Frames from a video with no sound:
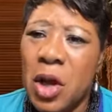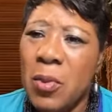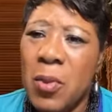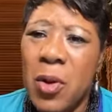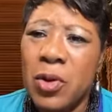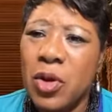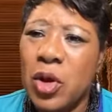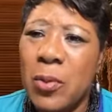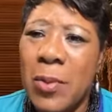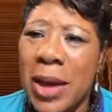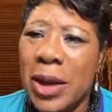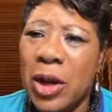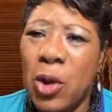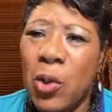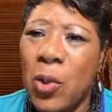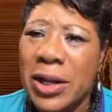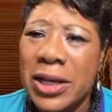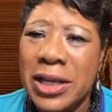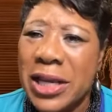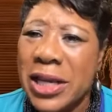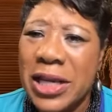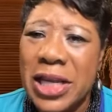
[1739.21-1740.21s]
come on, no
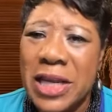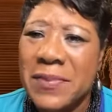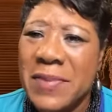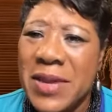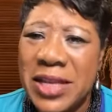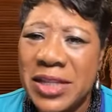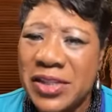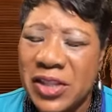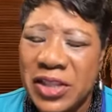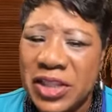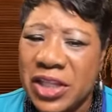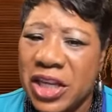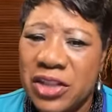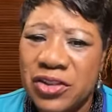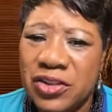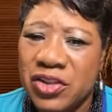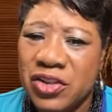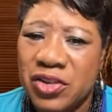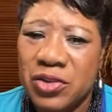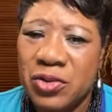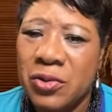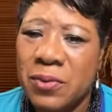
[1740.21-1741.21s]
matter what enemy is
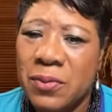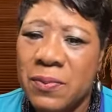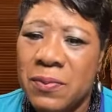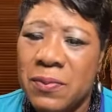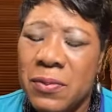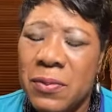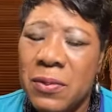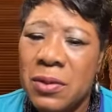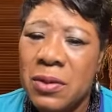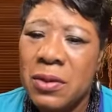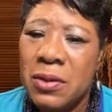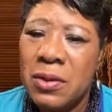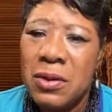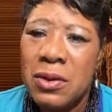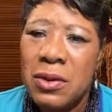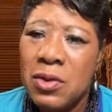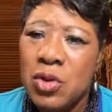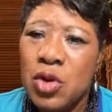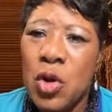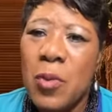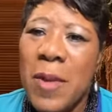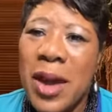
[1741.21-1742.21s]
against you,
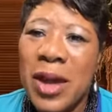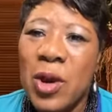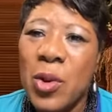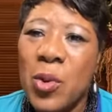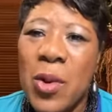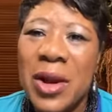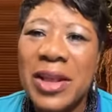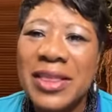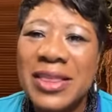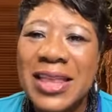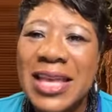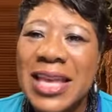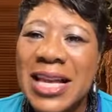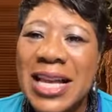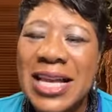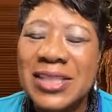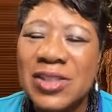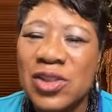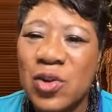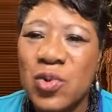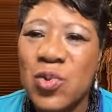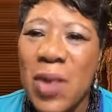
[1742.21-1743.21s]
no matter what
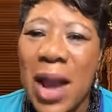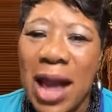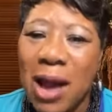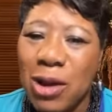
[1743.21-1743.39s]
thing has